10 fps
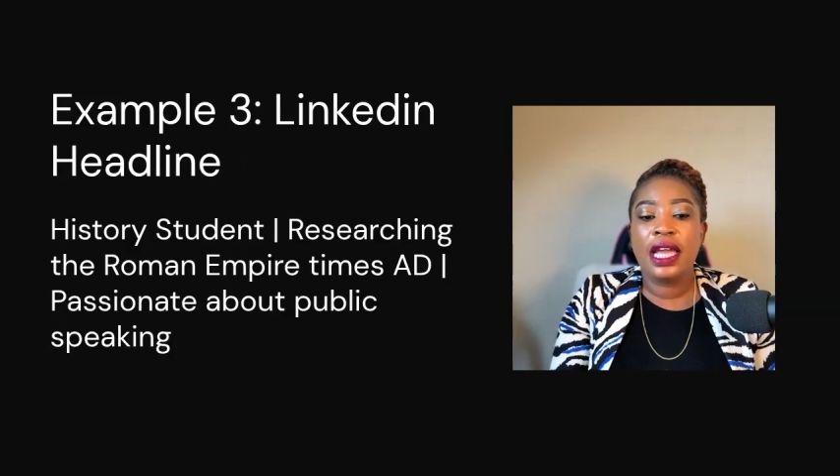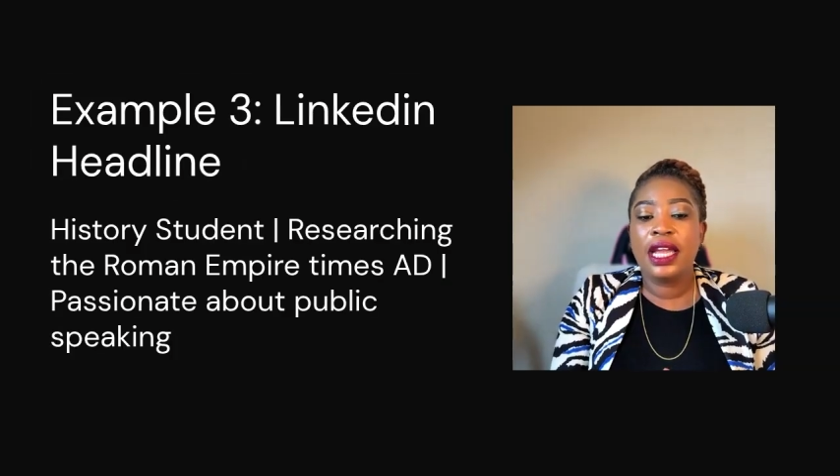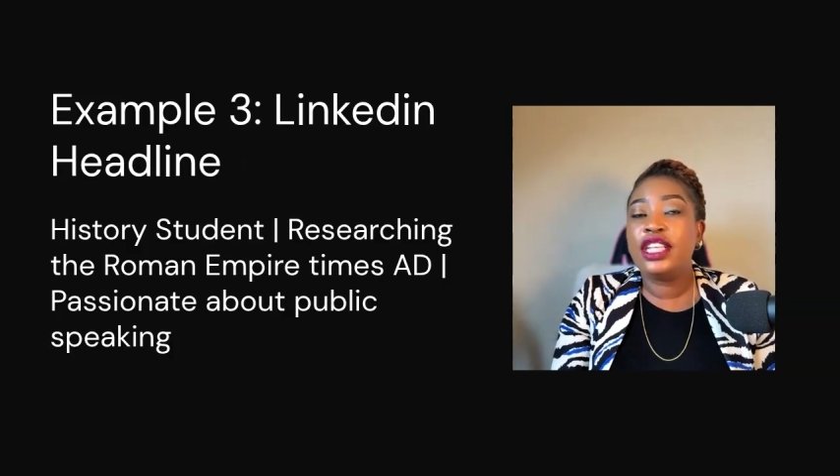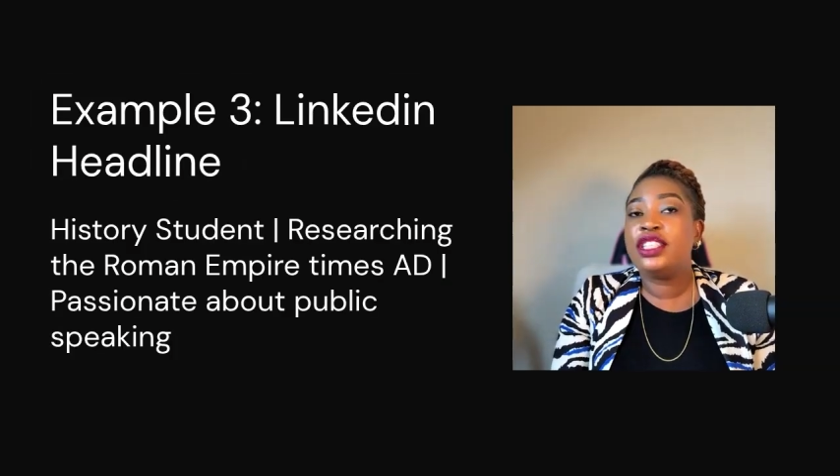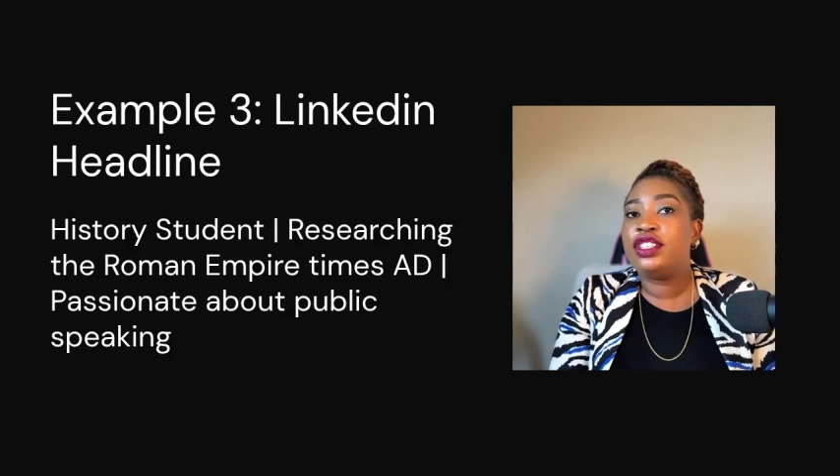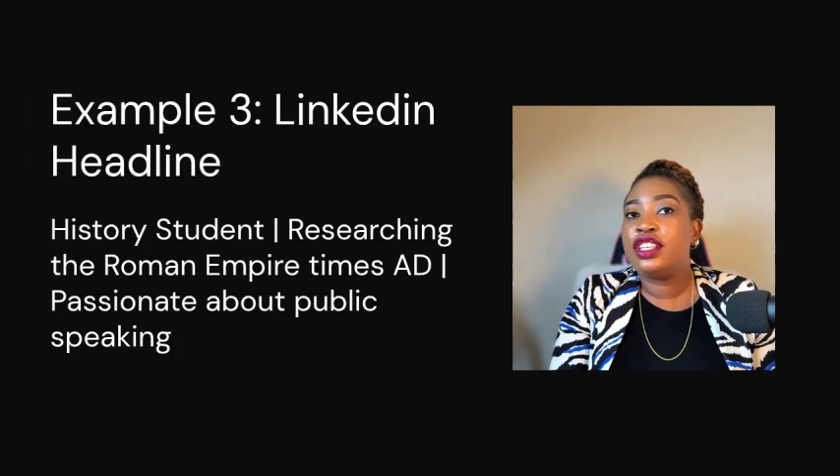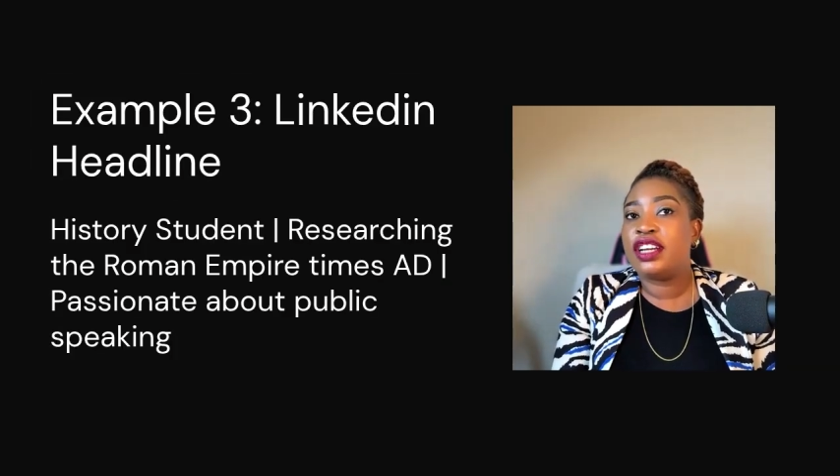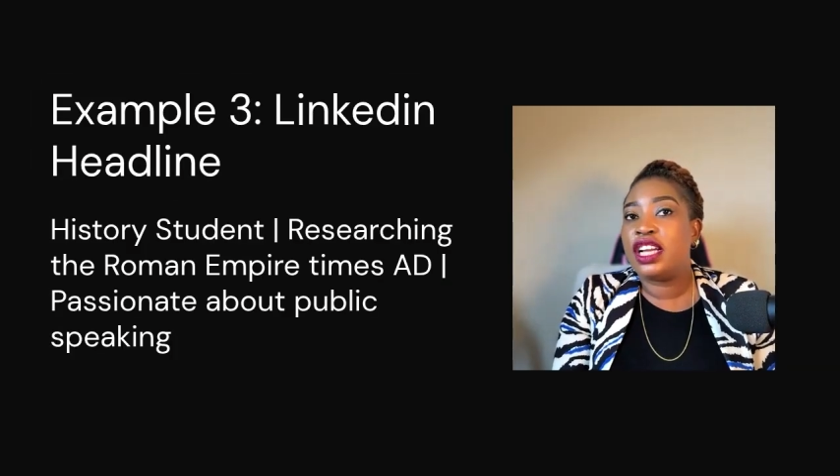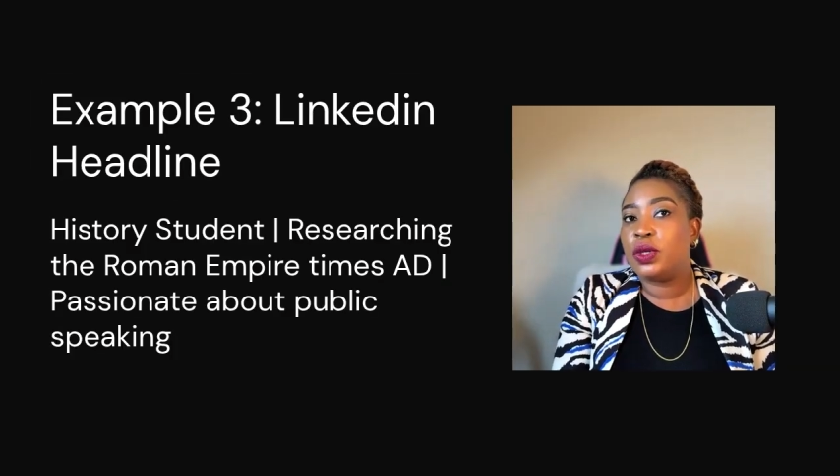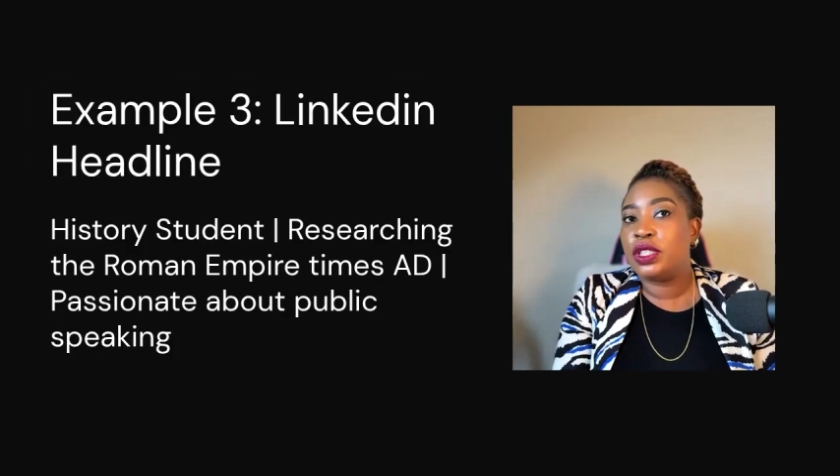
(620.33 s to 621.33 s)
History
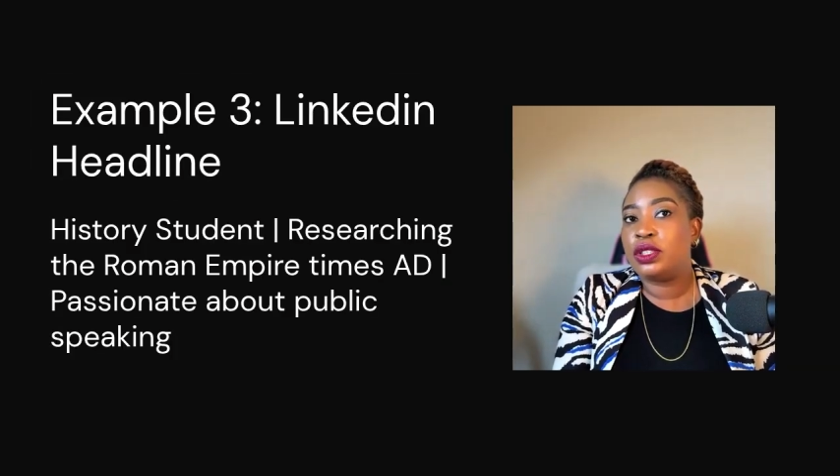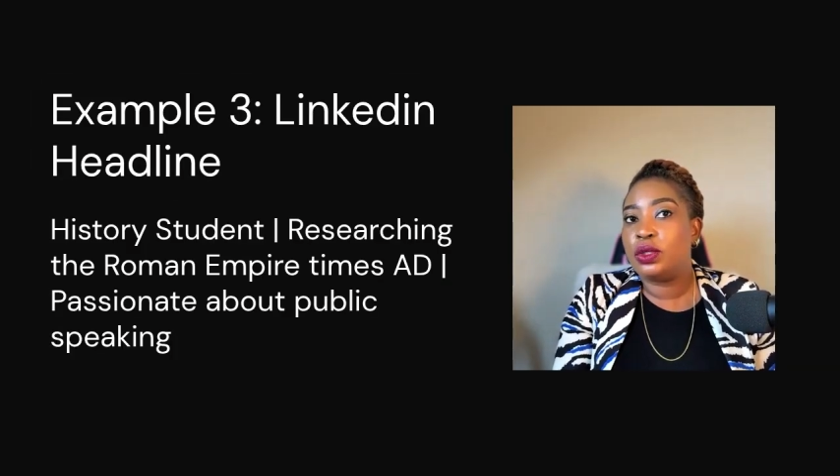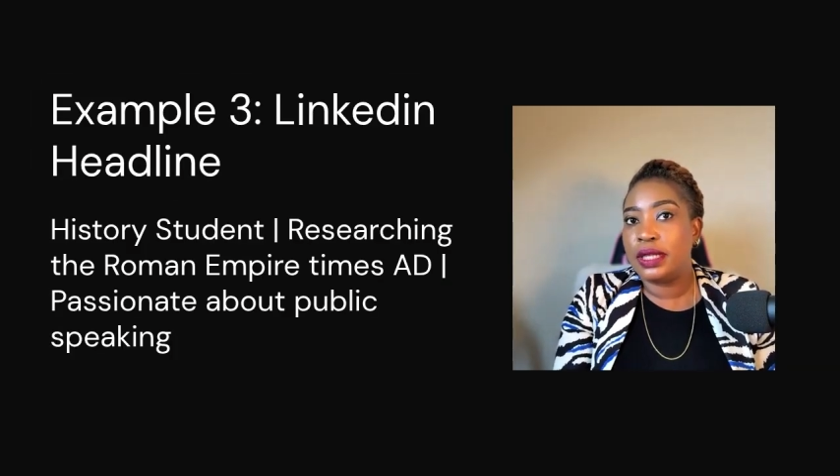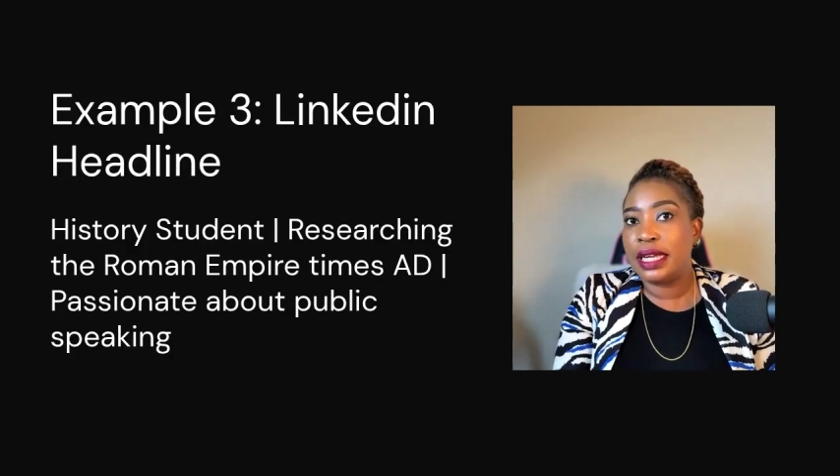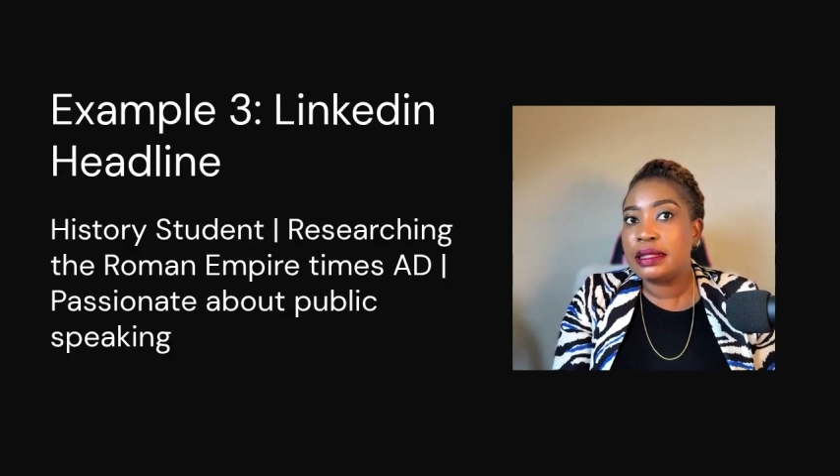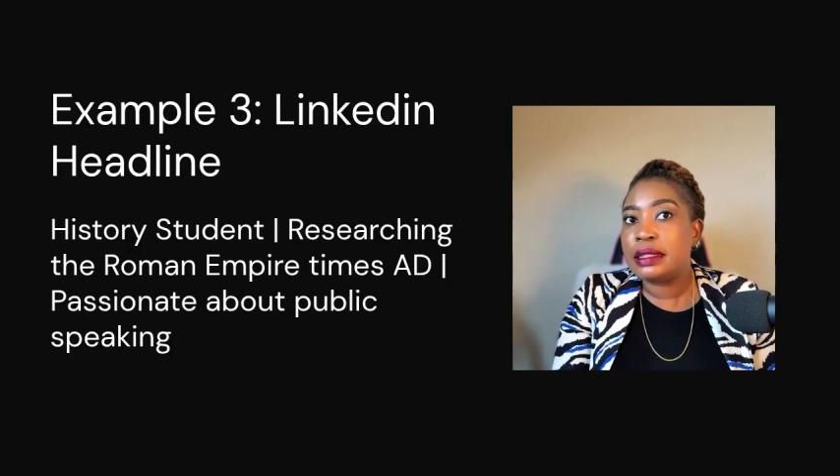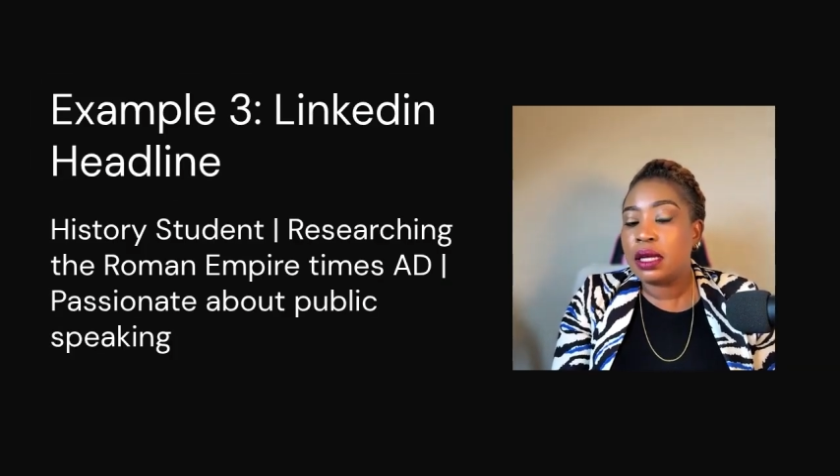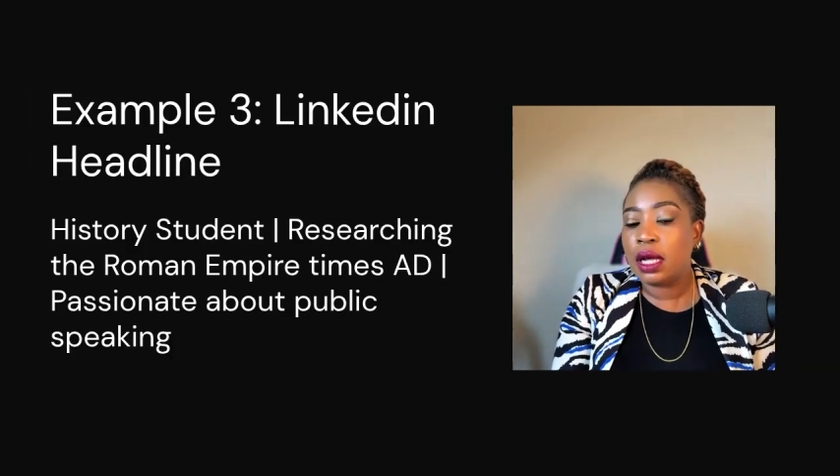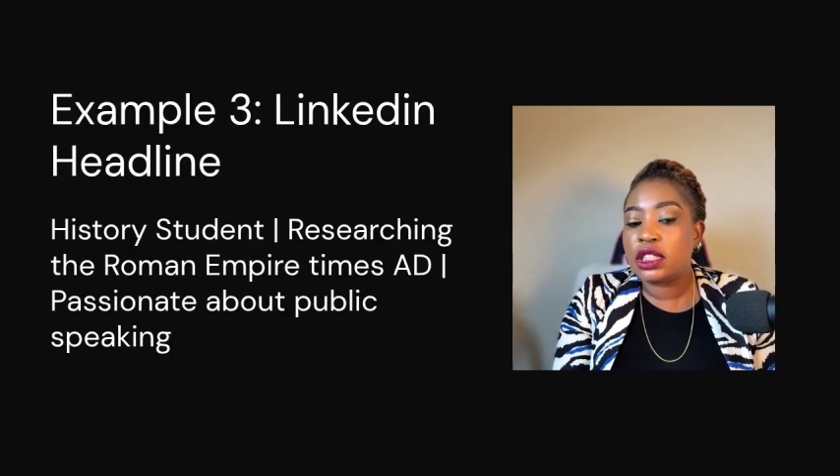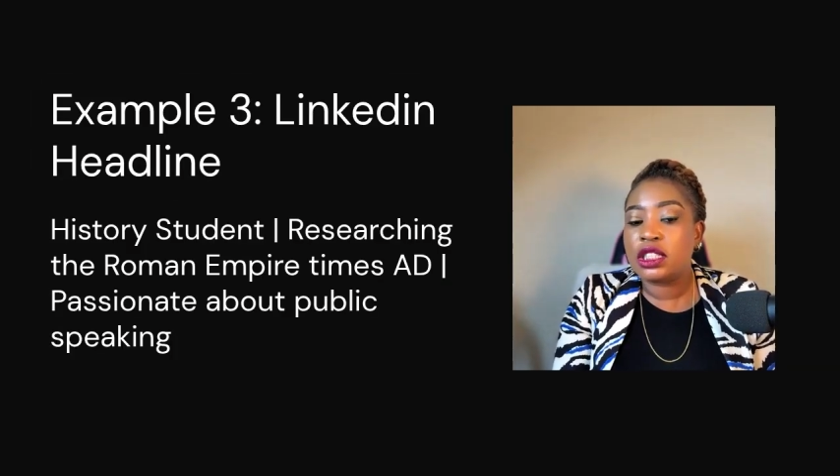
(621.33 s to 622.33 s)
graduate student
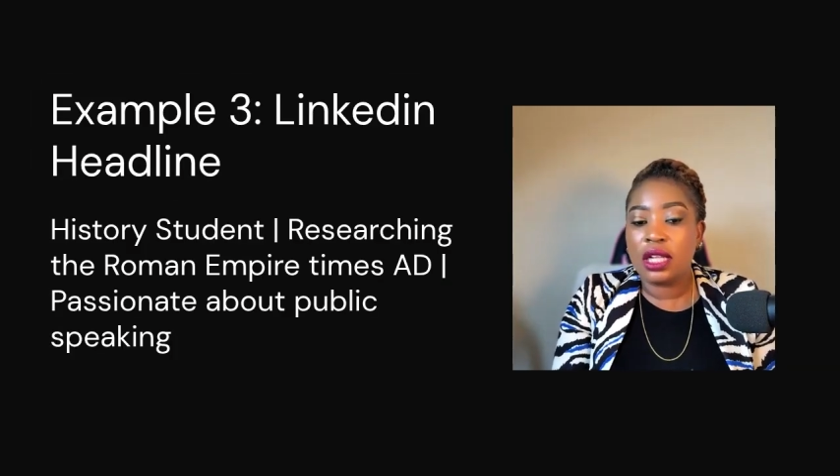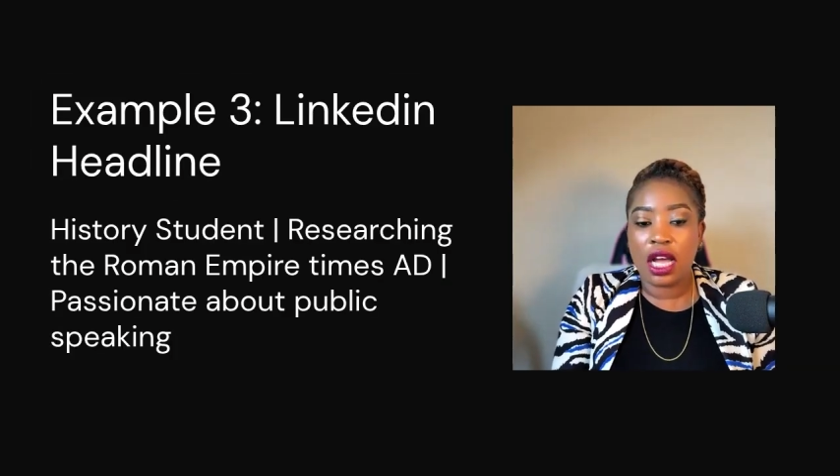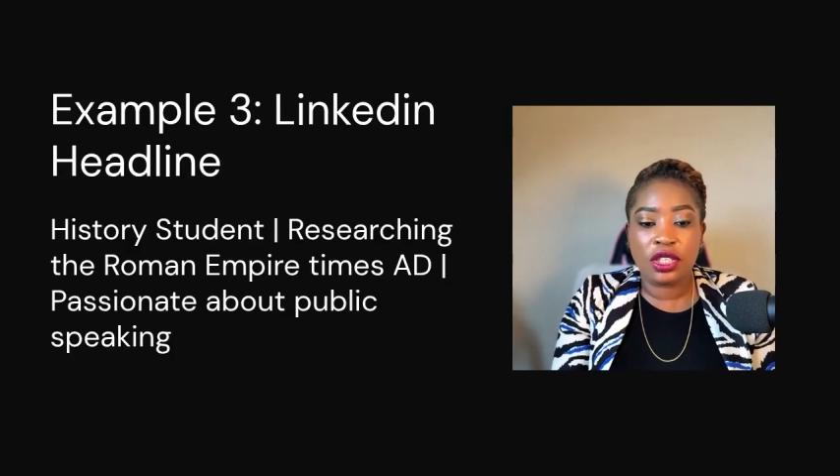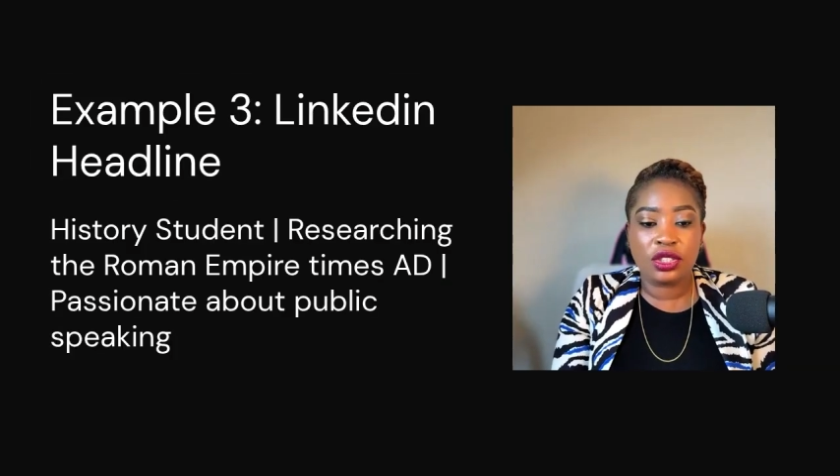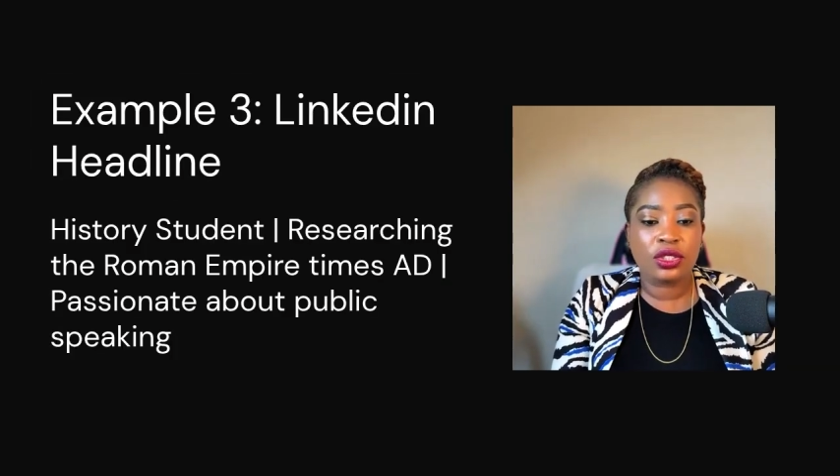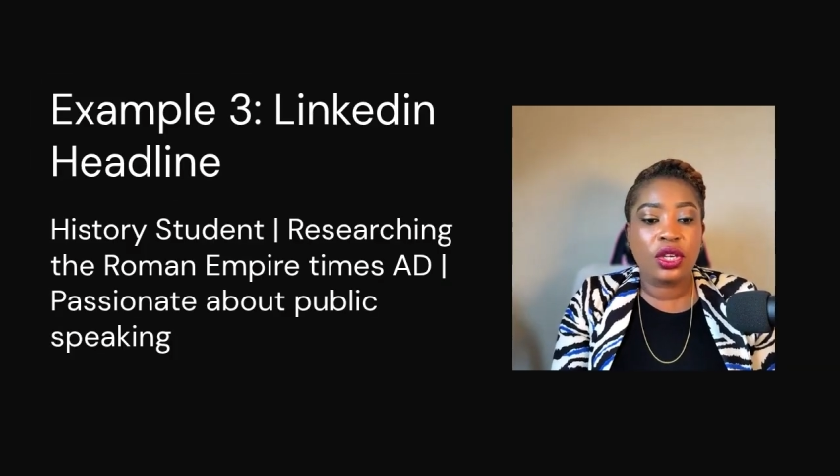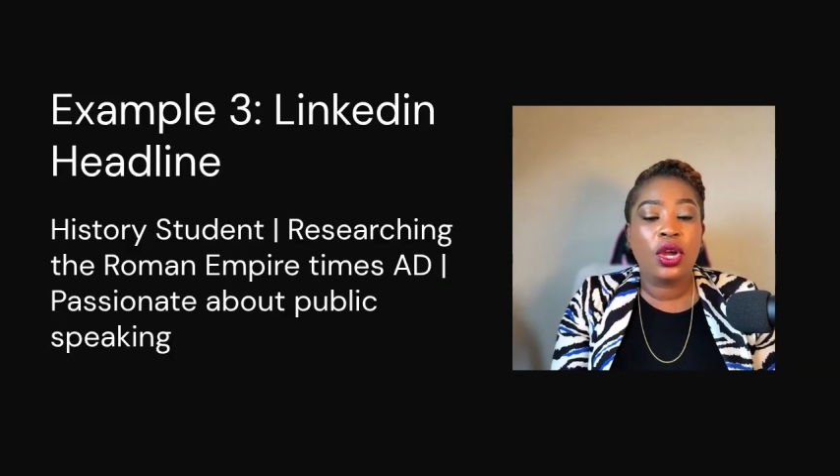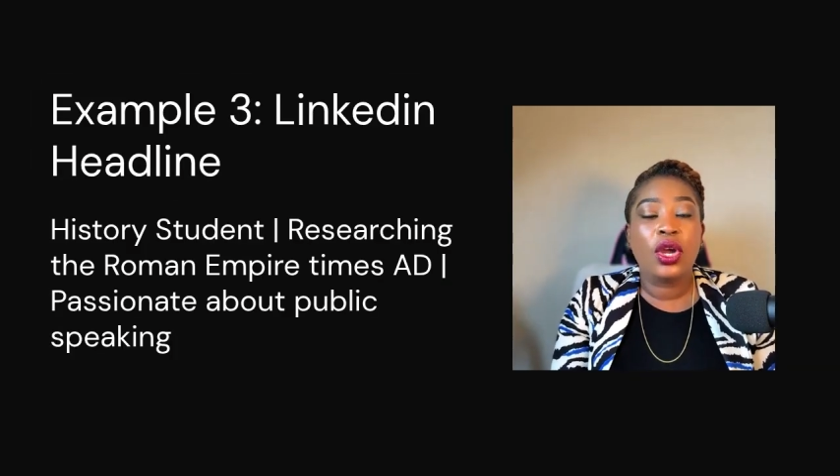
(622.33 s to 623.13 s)
slash